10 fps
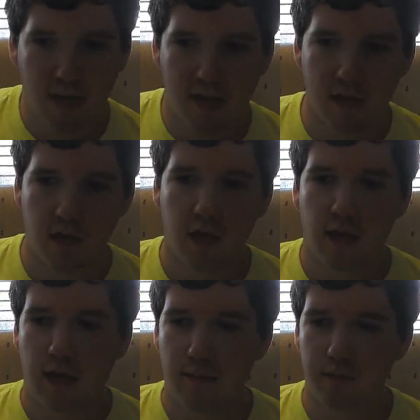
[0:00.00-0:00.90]
had,
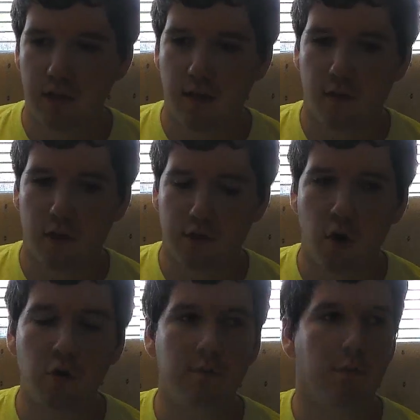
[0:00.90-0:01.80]
I believe, a uh,
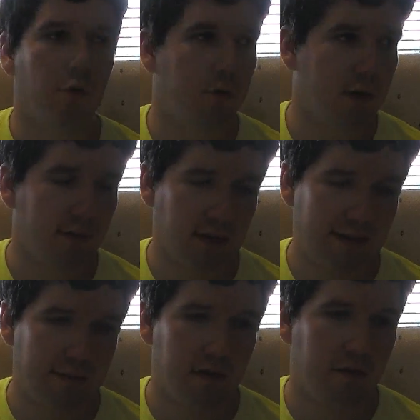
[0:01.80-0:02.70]
Totem Bird even
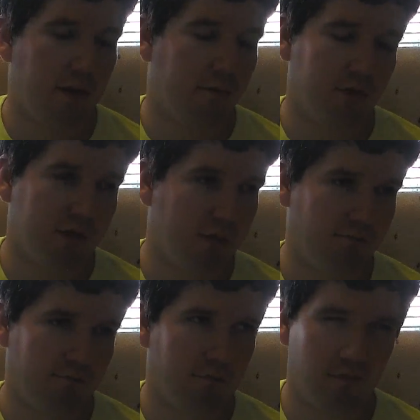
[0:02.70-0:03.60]
came out of there, which is an
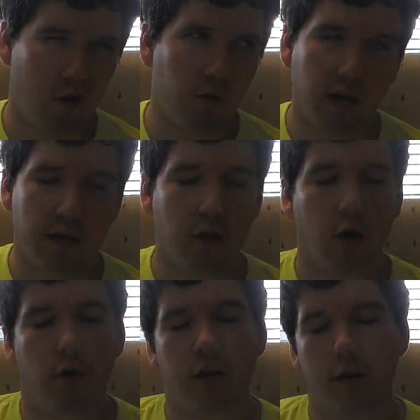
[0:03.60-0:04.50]
okay
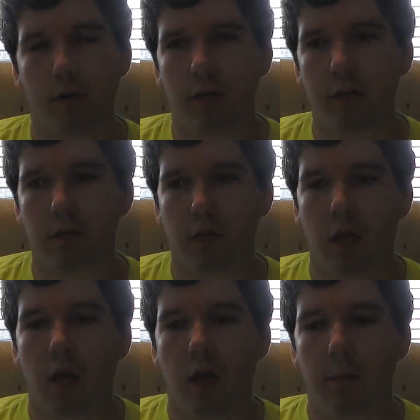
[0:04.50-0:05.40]
card nowadays.
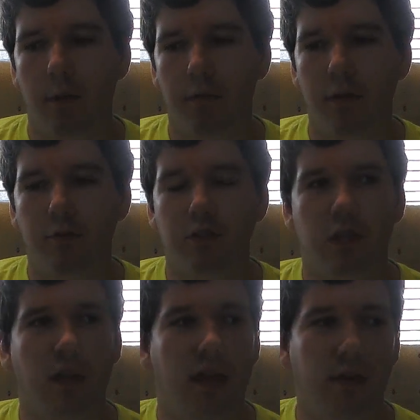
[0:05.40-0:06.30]
But there was
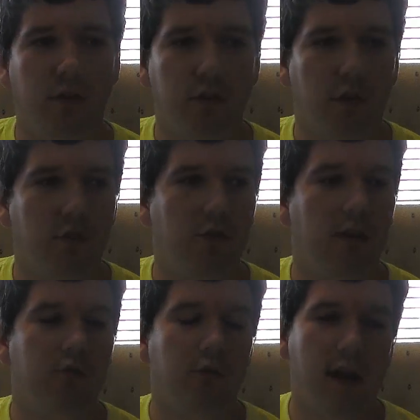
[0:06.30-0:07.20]
just a lot of good cards. You
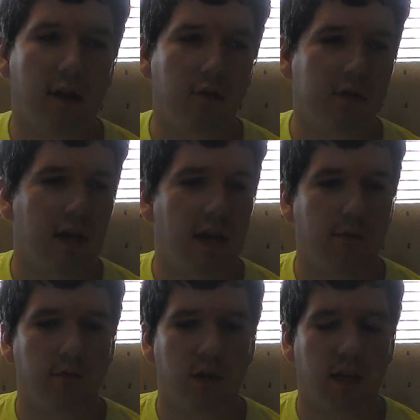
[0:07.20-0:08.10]
had
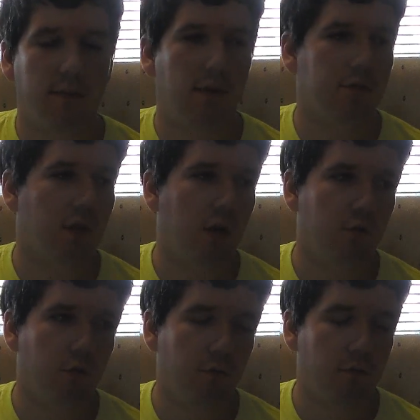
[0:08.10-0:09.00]
Dracossack when it came out, it was a
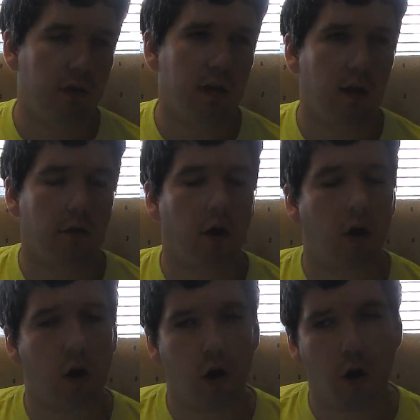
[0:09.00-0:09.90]
$150
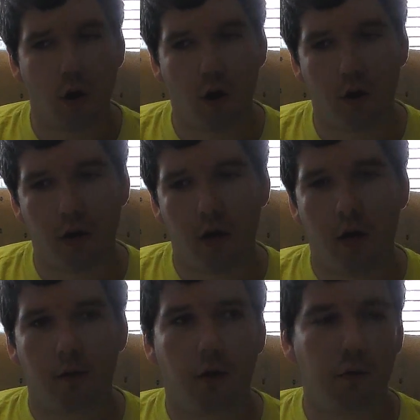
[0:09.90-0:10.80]
card,
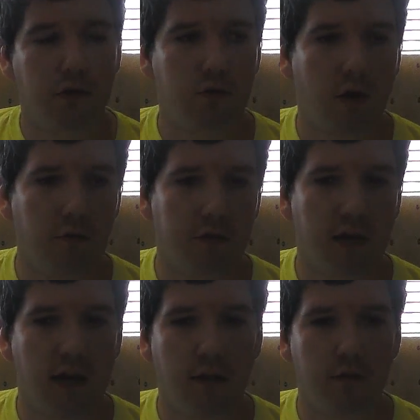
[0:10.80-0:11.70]
going
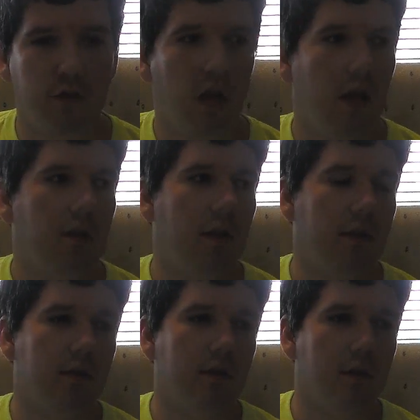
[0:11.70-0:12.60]
$200.
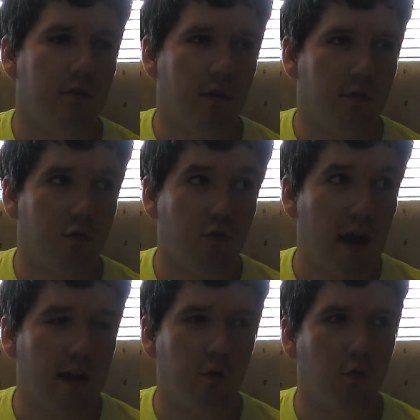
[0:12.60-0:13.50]
The the
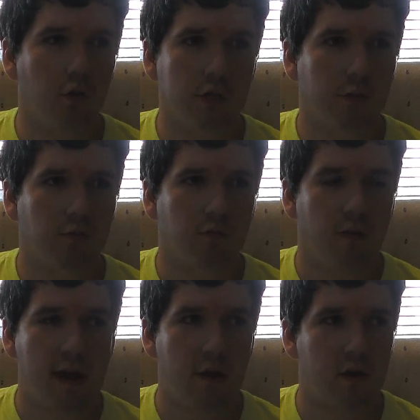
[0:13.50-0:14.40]
dragon rules, which were
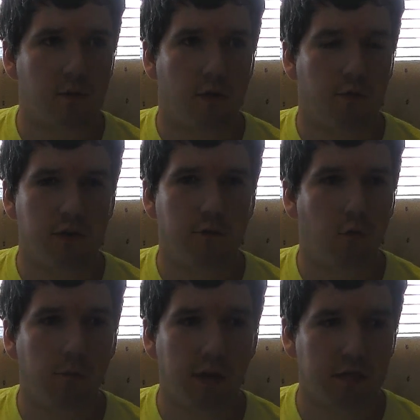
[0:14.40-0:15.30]
rares, were three to
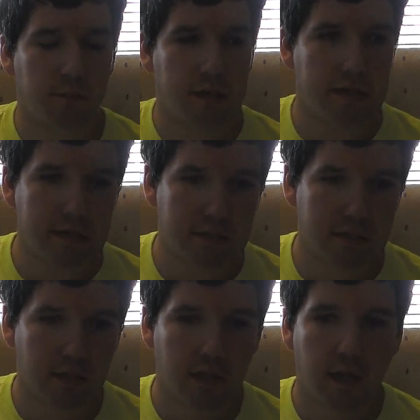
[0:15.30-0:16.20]
four bucks a
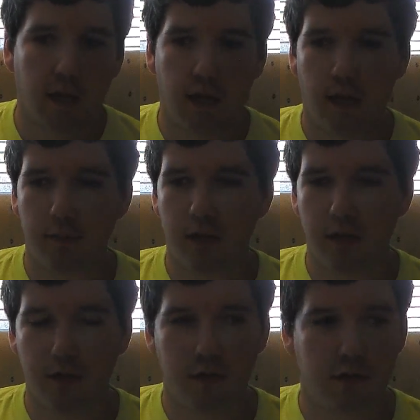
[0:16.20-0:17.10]
piece. I
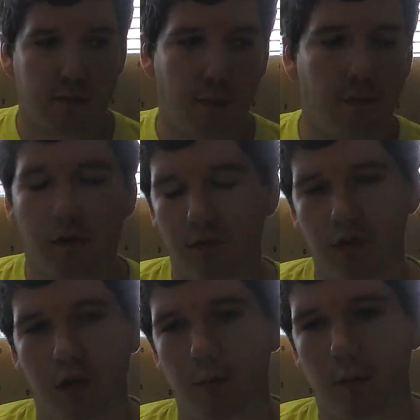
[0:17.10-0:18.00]
mean, Spellbook of
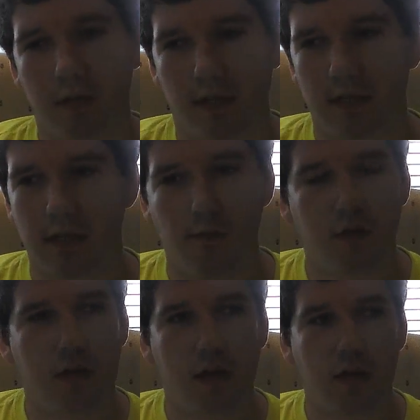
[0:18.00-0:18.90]
Judgment was like a
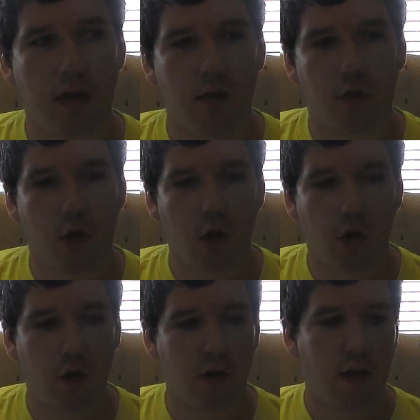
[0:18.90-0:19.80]
$70, $80
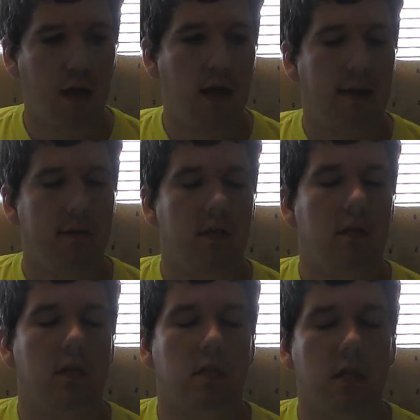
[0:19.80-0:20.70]
card. I mean,
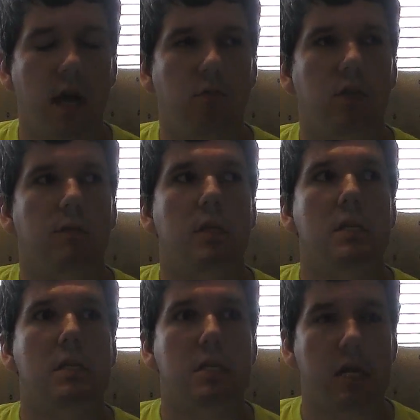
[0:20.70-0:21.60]
the set was
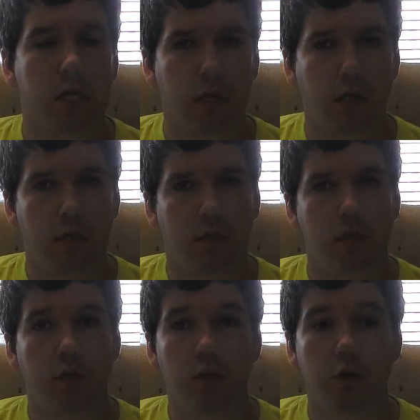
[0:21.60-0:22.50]

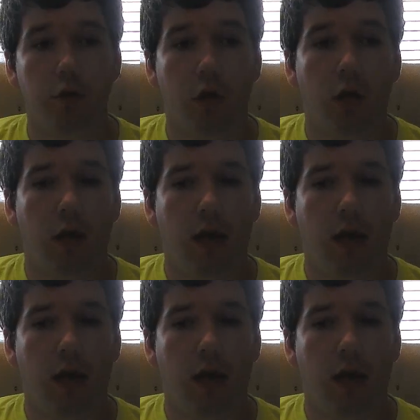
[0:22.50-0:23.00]
ridiculously good